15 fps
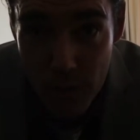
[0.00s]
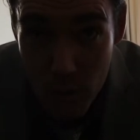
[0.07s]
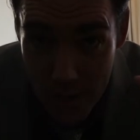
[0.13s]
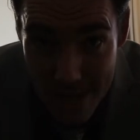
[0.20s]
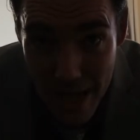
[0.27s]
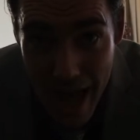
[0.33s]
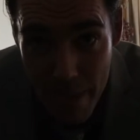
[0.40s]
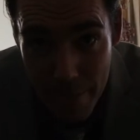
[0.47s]
of
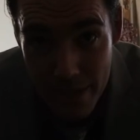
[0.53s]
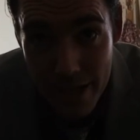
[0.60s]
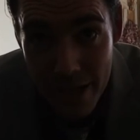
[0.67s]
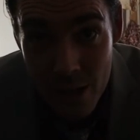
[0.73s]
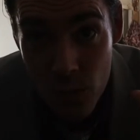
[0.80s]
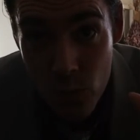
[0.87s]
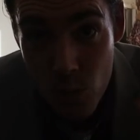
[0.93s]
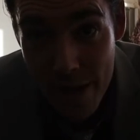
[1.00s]
what's
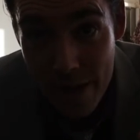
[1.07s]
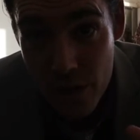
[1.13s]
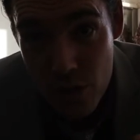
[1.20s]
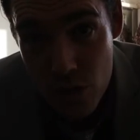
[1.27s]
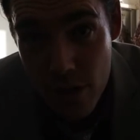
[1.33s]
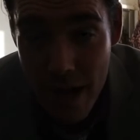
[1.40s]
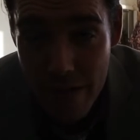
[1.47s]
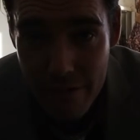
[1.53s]
happening when you're
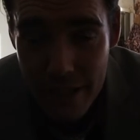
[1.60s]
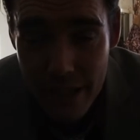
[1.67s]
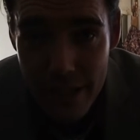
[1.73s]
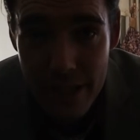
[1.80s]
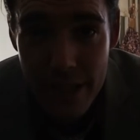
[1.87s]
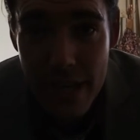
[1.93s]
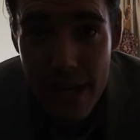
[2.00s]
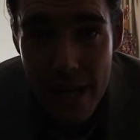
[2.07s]

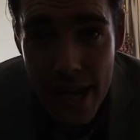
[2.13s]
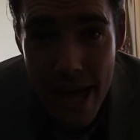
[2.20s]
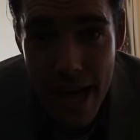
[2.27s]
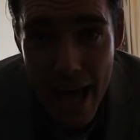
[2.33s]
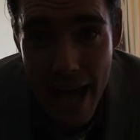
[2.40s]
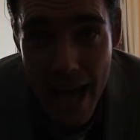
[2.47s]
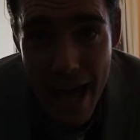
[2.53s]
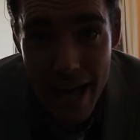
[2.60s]
traveling.
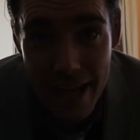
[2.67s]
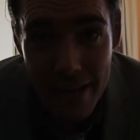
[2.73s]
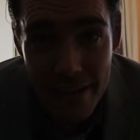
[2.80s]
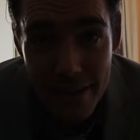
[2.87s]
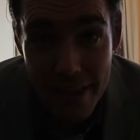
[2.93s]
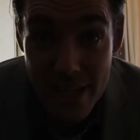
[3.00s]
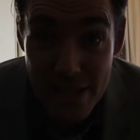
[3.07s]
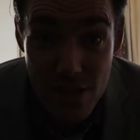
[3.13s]

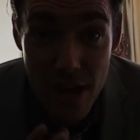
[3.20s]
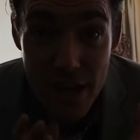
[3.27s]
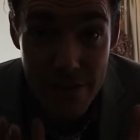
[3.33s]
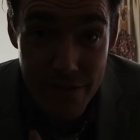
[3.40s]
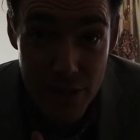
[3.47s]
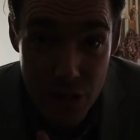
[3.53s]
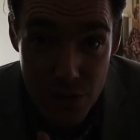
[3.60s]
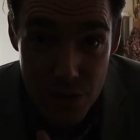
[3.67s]
And these kind
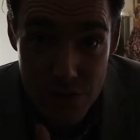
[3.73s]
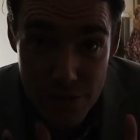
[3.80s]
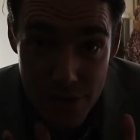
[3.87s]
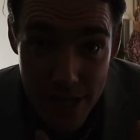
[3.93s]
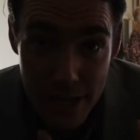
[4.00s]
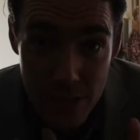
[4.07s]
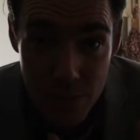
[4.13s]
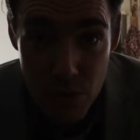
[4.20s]
of issues
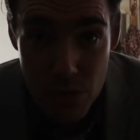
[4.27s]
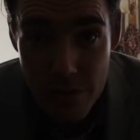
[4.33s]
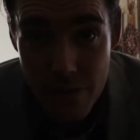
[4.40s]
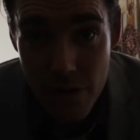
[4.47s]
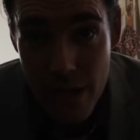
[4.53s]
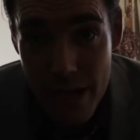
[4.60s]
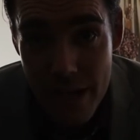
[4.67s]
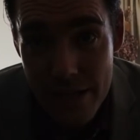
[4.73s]
like the
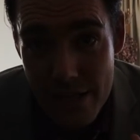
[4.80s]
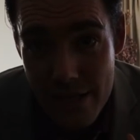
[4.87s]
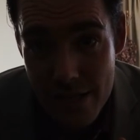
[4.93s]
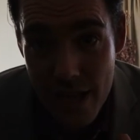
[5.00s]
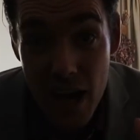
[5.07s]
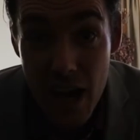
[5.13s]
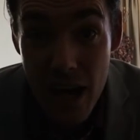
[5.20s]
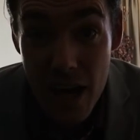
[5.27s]
bushfires
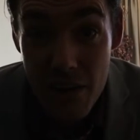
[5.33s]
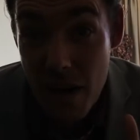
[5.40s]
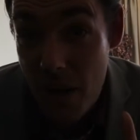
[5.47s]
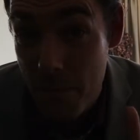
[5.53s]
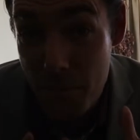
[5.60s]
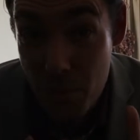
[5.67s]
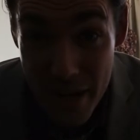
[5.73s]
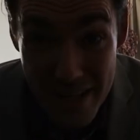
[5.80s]
are
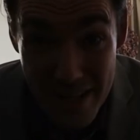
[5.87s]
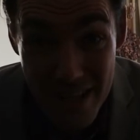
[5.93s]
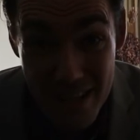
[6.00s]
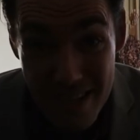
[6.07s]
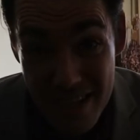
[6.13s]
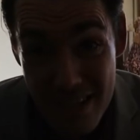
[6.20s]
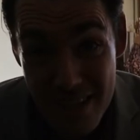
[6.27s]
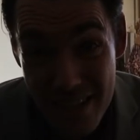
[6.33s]

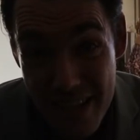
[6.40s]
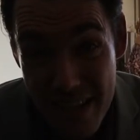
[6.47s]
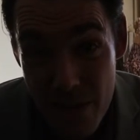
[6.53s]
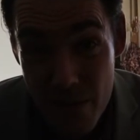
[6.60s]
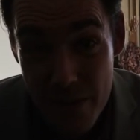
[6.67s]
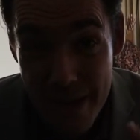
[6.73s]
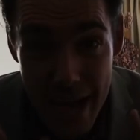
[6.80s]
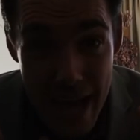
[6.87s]
unprecedented.
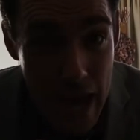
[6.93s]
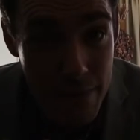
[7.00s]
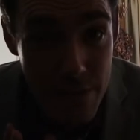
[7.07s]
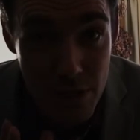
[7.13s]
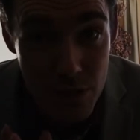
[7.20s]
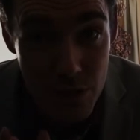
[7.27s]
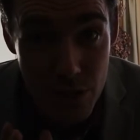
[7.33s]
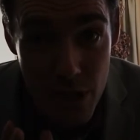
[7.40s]
They're an
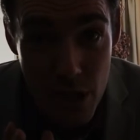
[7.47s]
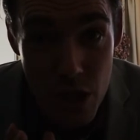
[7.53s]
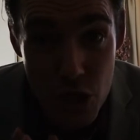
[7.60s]
absolute